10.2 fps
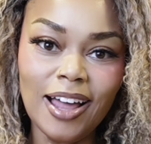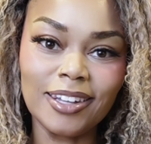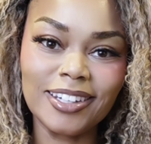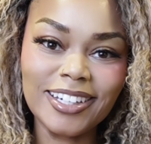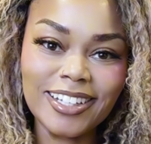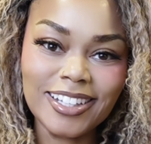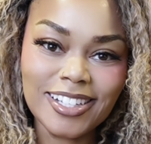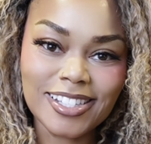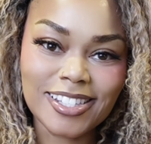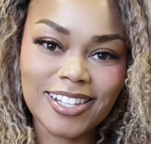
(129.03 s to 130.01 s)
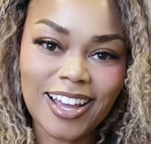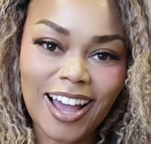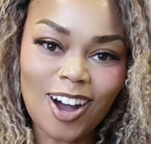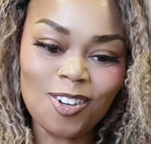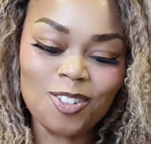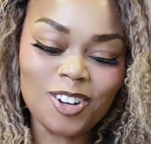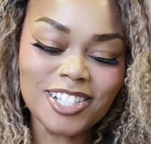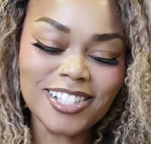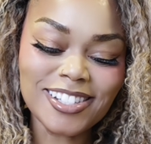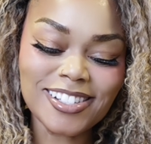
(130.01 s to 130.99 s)
Look at this. How
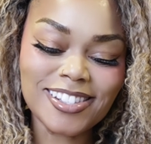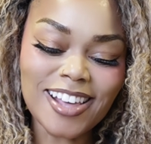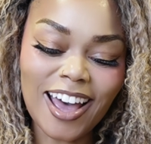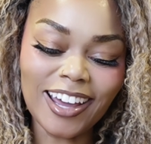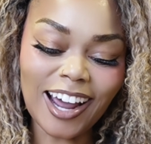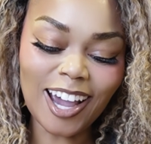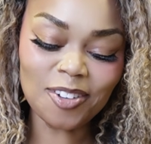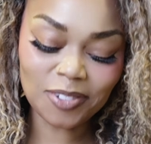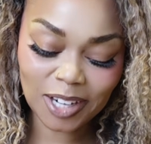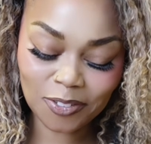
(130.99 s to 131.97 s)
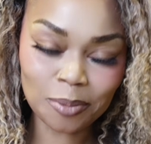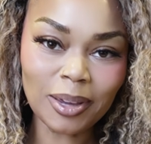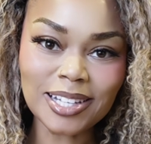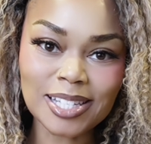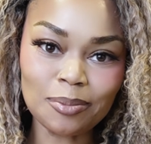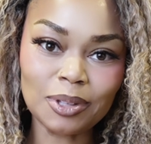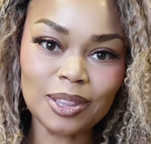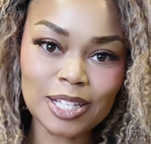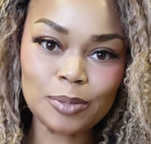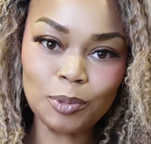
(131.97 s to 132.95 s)
gorgeous is that? I have never made something
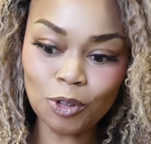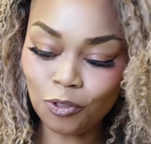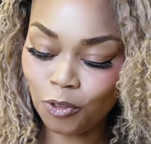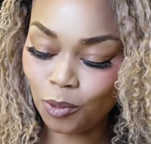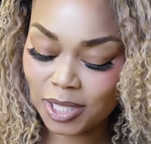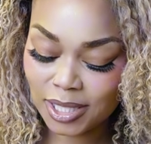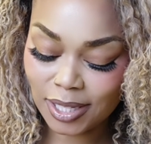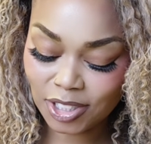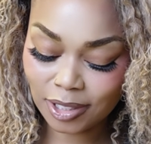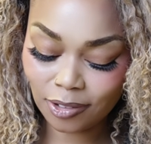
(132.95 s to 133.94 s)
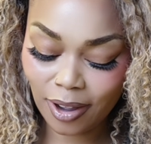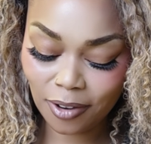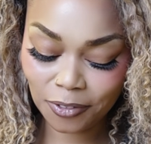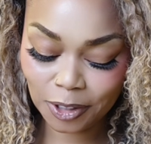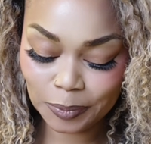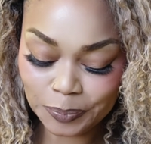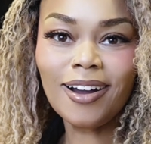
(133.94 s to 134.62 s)
this beautiful with such little effort.